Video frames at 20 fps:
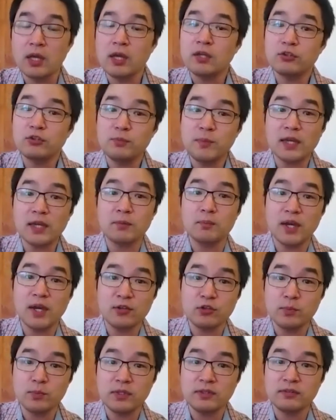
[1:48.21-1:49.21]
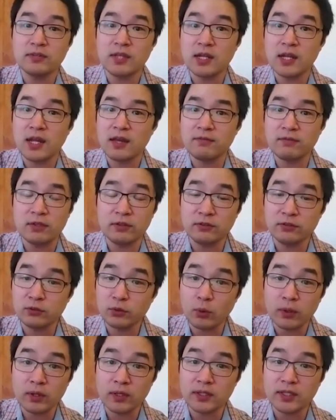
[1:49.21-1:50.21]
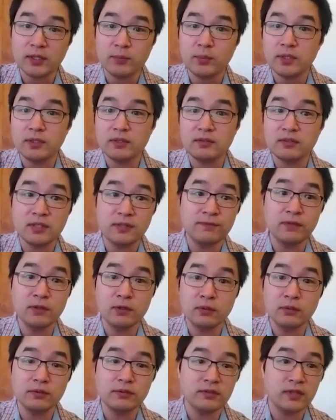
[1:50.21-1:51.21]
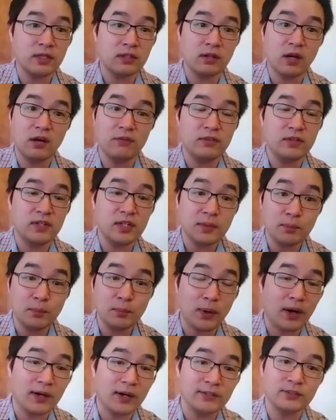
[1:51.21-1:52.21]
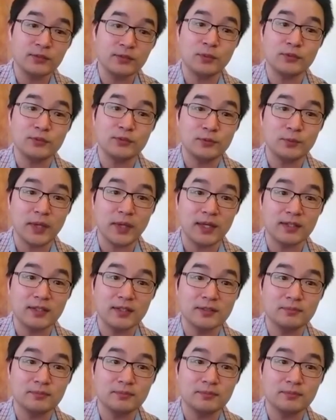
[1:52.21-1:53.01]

to make measurements that have historically been difficult and often impossible to make.